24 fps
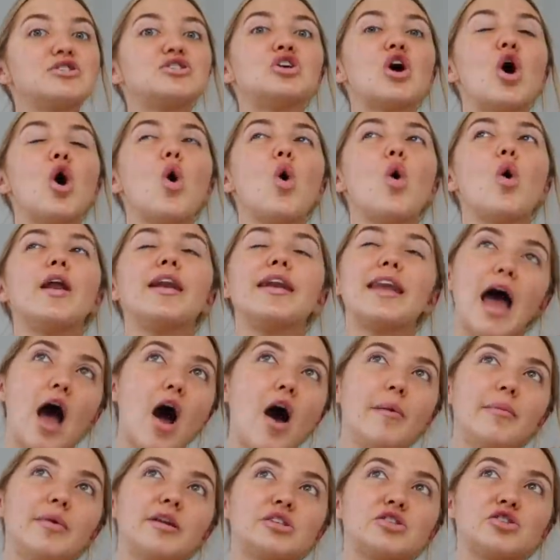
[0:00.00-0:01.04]
So
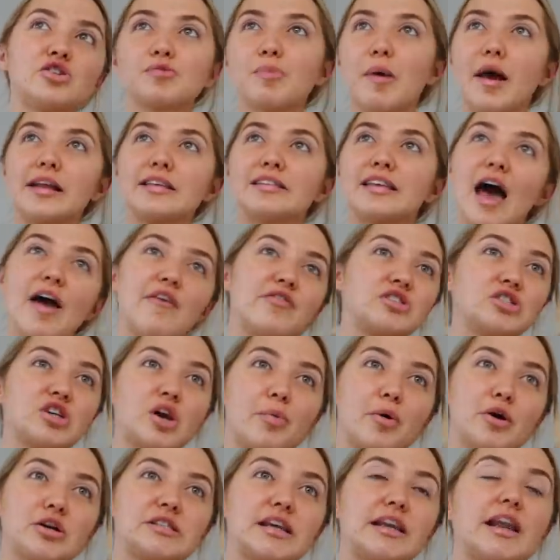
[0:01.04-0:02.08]
now I'm just responding to every
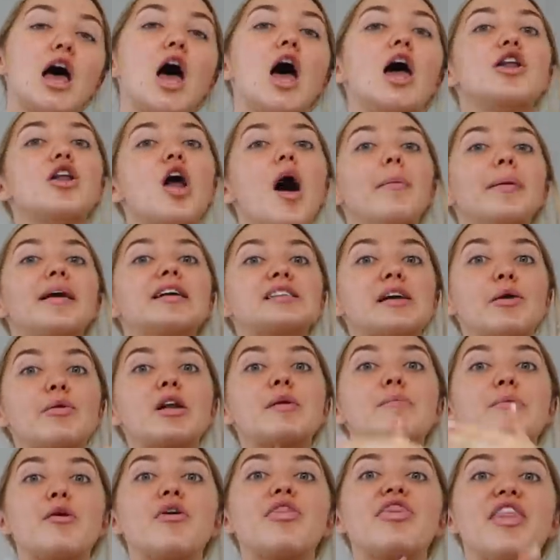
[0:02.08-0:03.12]
single person, not because I
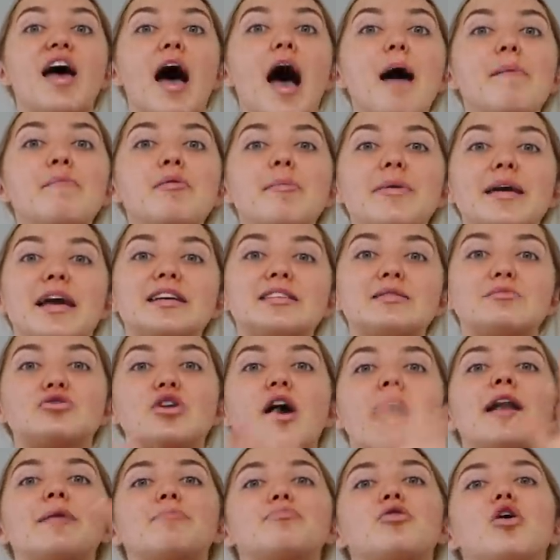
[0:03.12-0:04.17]
want to be with them, but because I'm
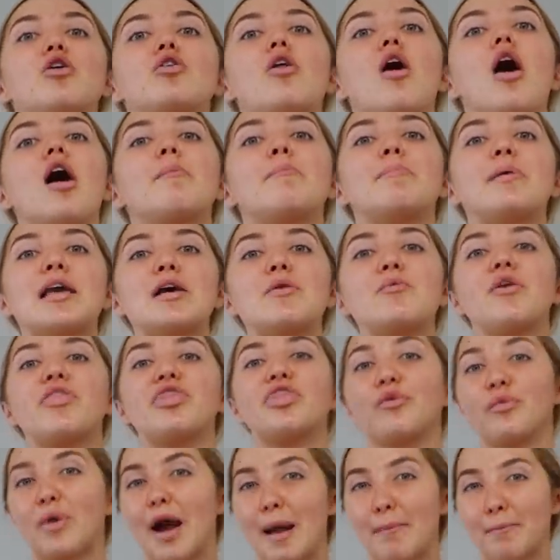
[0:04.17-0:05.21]
trying to prolong being
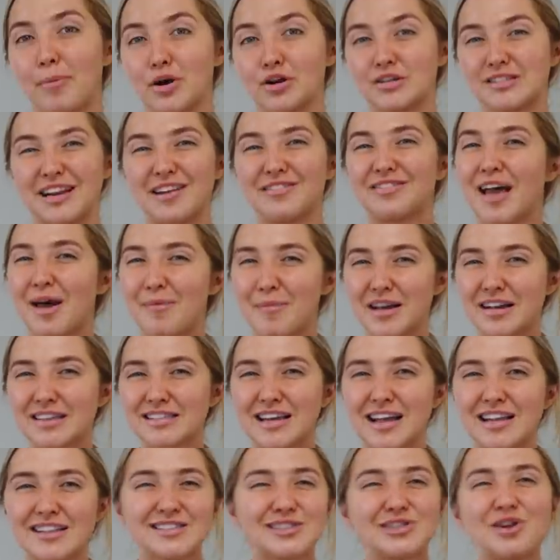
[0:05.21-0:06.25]
with the right person, if that makes
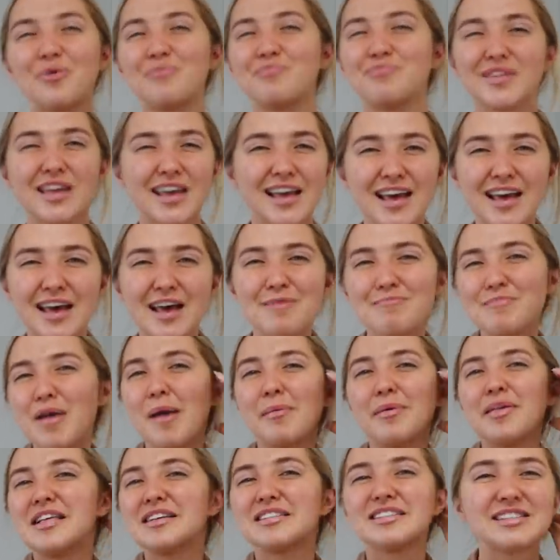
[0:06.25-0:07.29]
sense. So
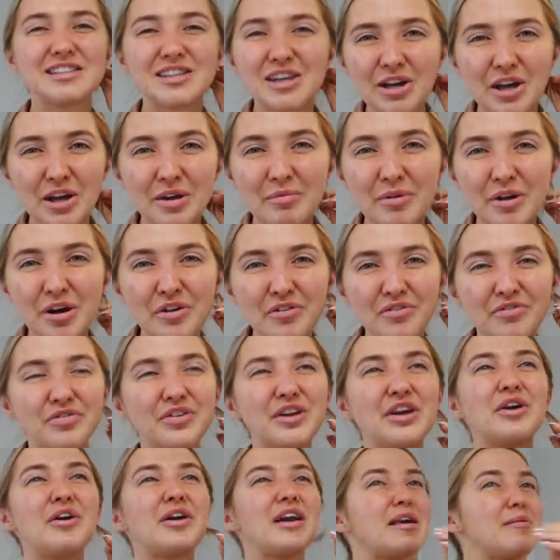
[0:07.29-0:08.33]
maybe this isn't a good move,
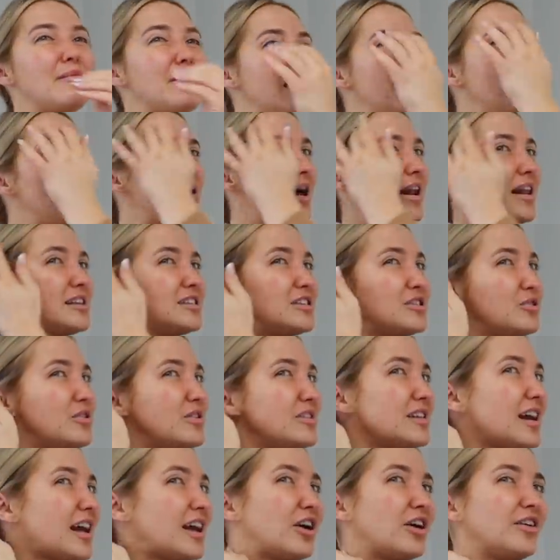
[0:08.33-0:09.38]
you know what I mean? But as soon
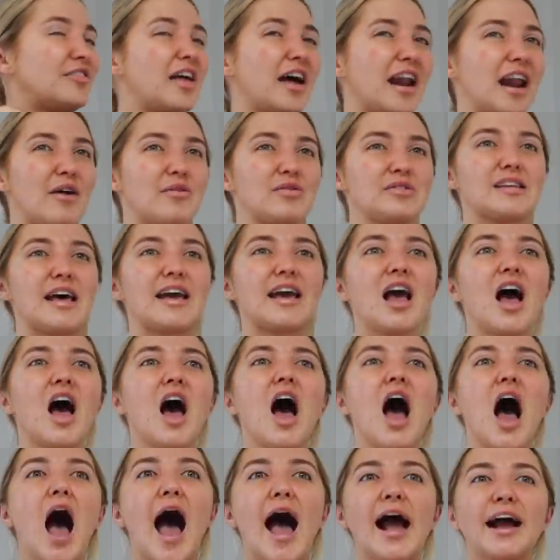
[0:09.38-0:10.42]
as I heard that, I was like,
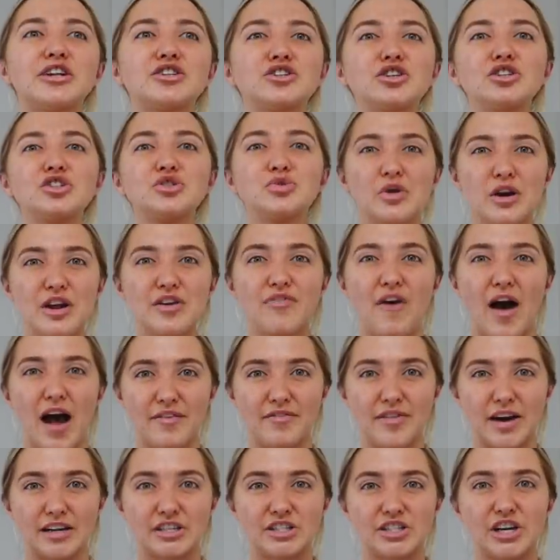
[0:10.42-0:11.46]
I turn
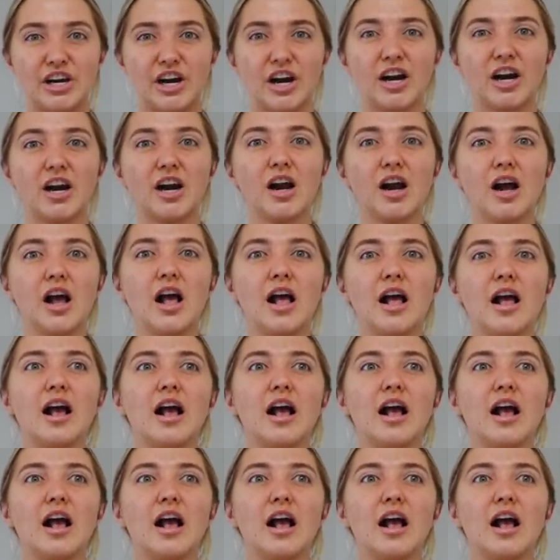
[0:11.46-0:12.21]
25 next year.